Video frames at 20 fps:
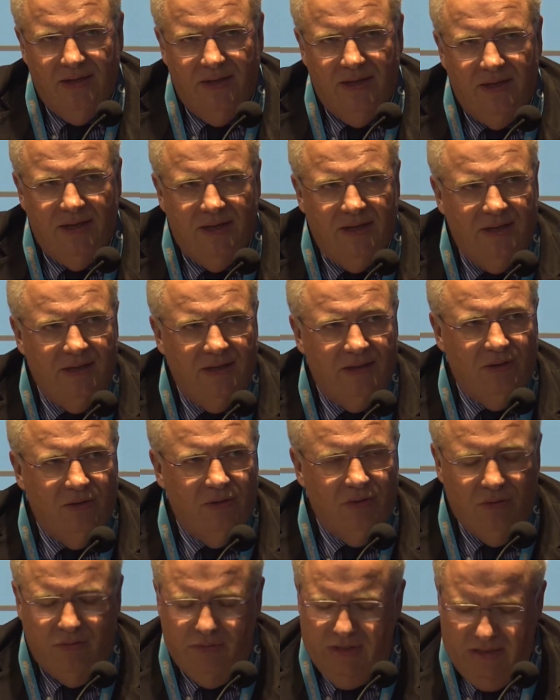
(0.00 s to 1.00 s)

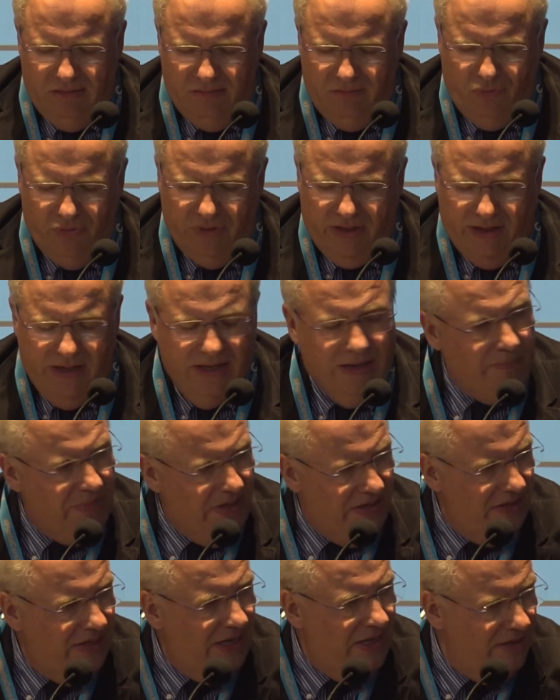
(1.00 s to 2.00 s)
and we really
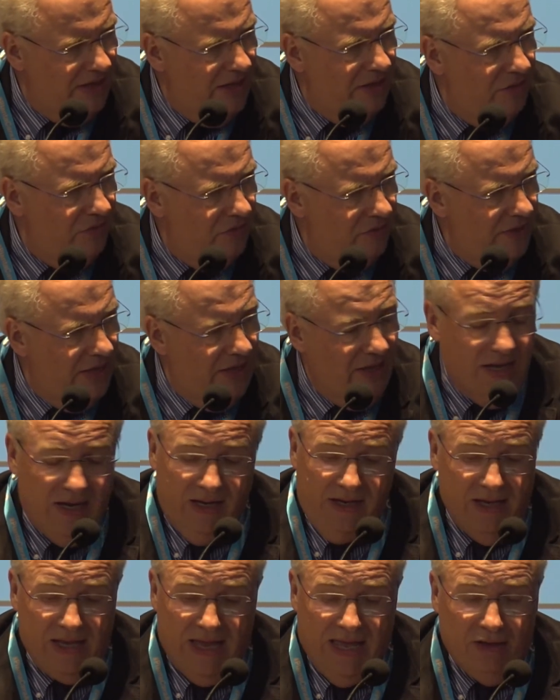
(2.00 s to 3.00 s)
appreciate that you stay.
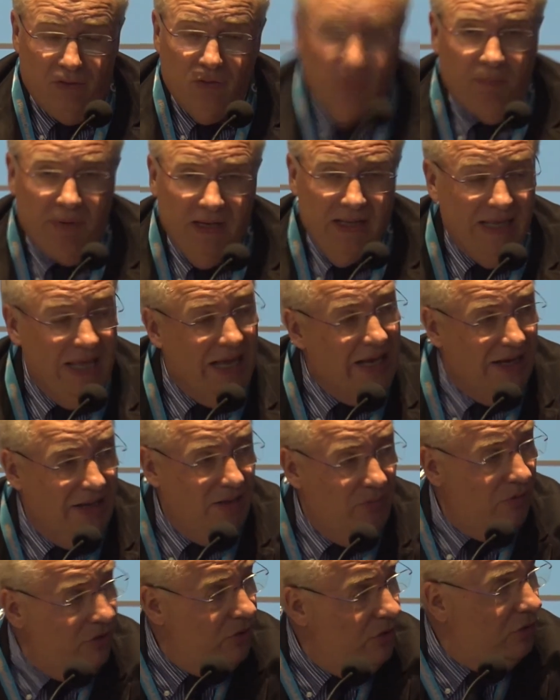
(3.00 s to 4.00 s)
And I completely agree
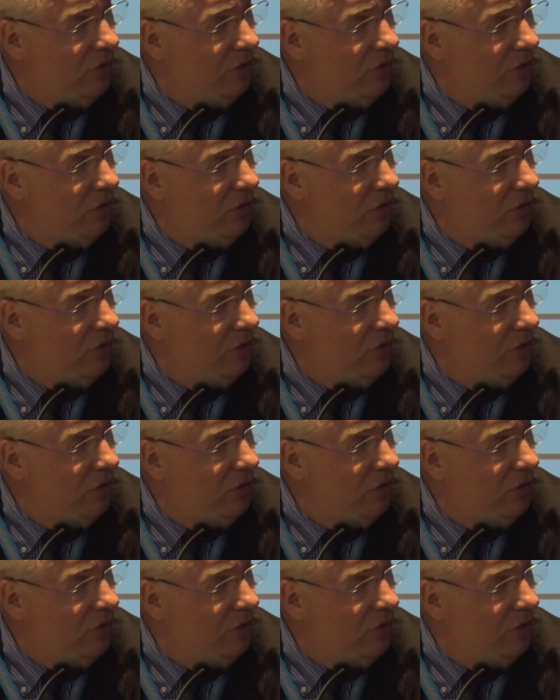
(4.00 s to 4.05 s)
with your